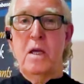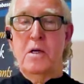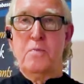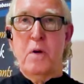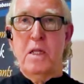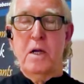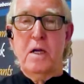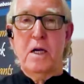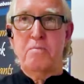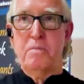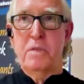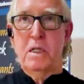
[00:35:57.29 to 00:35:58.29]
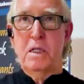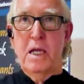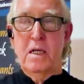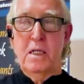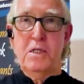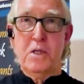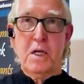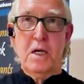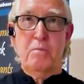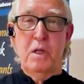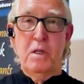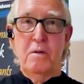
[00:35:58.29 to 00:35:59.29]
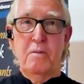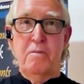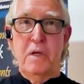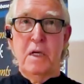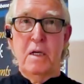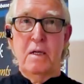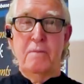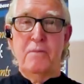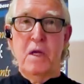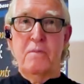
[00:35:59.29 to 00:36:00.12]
There's probably at least a couple